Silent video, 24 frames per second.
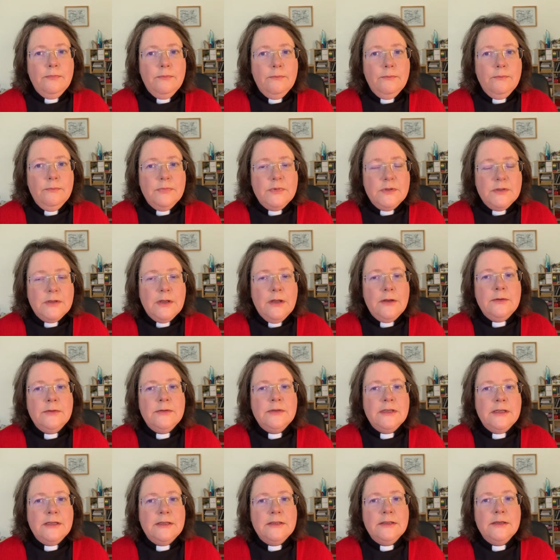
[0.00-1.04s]

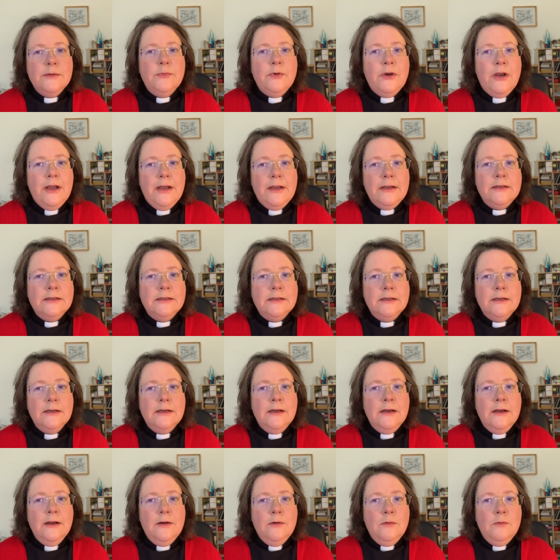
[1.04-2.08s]
stones into bread,
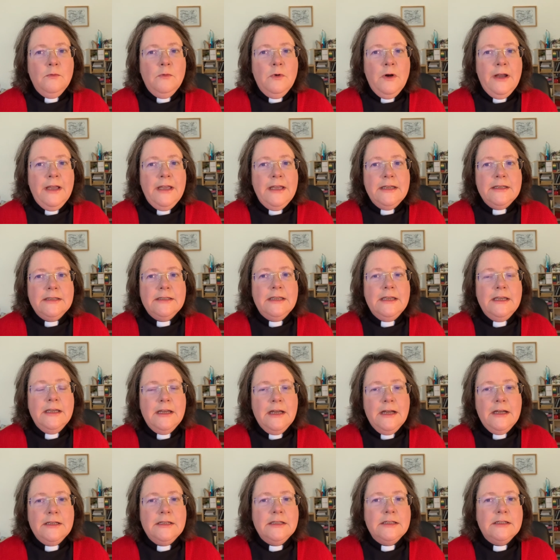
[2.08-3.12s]
why is he
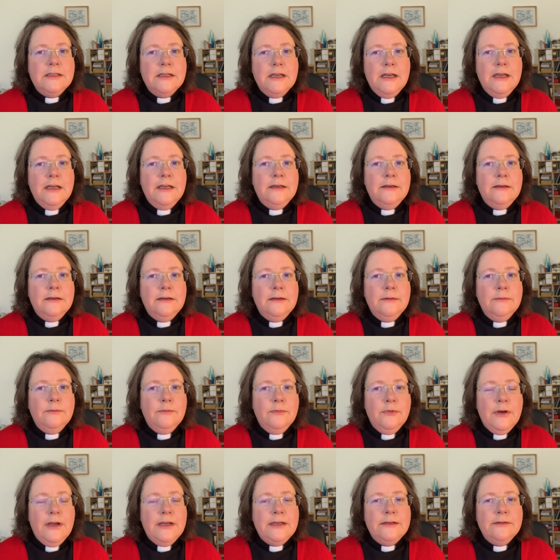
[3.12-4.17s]
going to turn
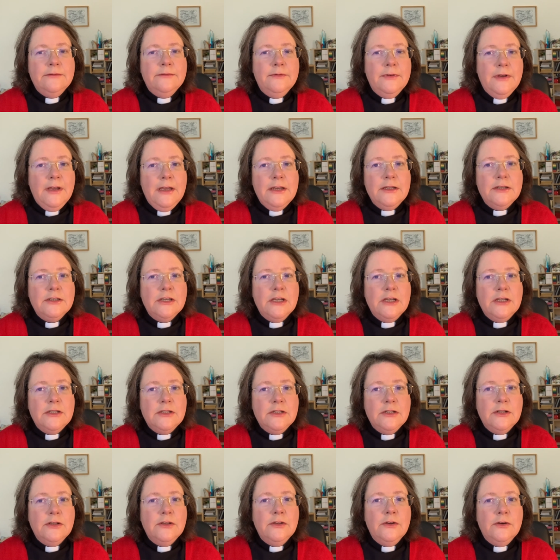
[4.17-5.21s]
bread and fish
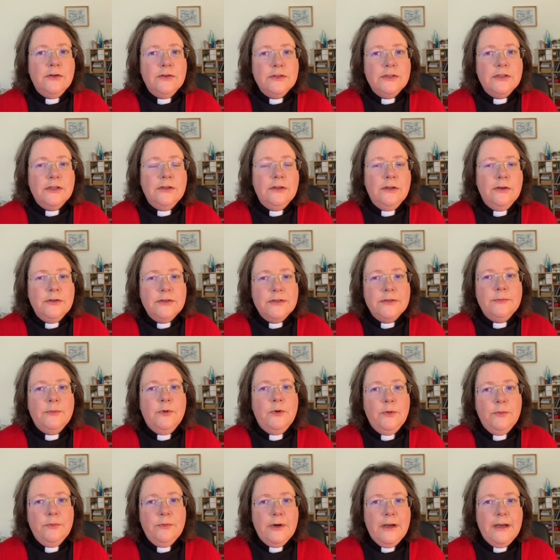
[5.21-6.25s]
into lots and lots
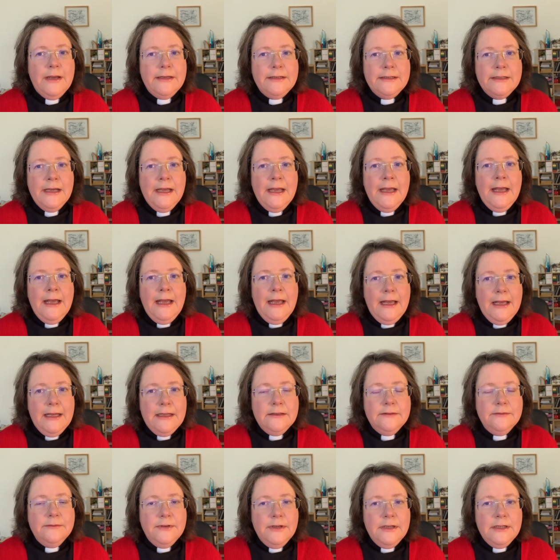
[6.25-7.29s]
more bread
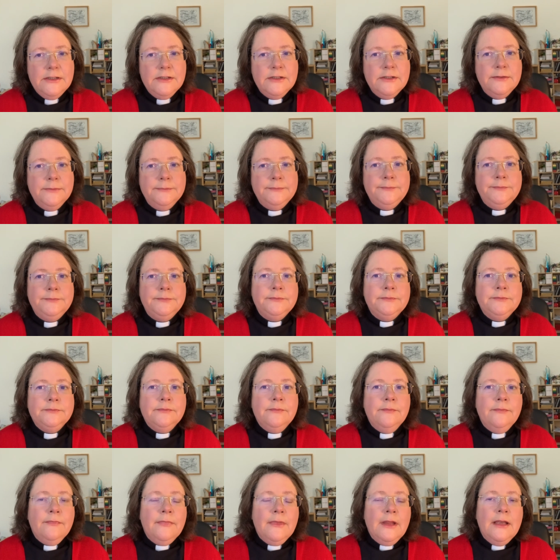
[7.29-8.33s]
and fish?
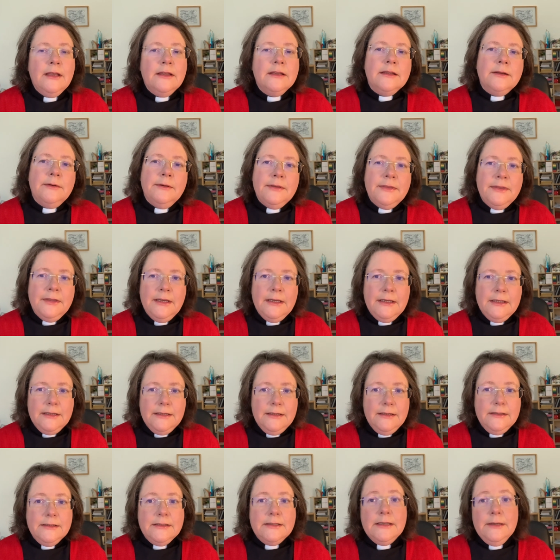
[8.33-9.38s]
Now, I think
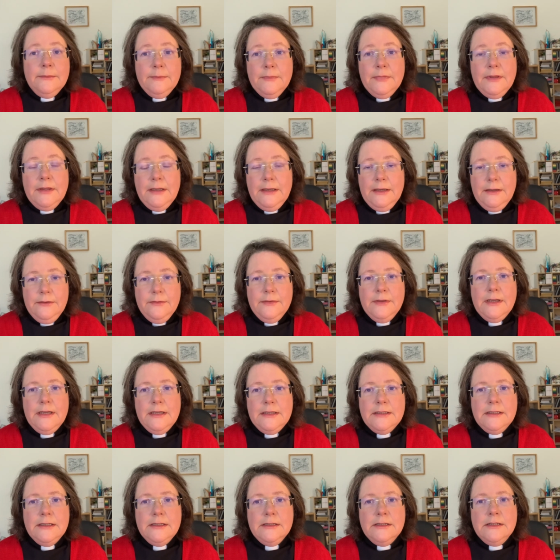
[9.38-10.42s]
something of
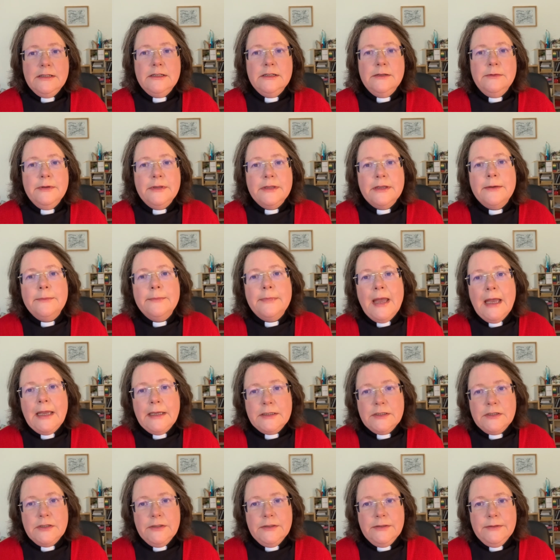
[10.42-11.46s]
this is to do with
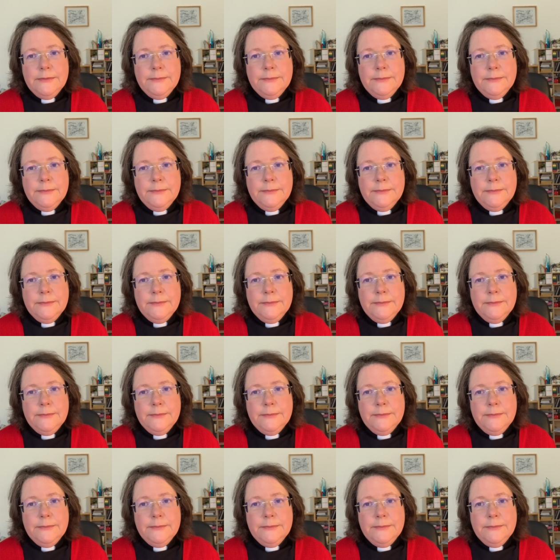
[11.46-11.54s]
compassion.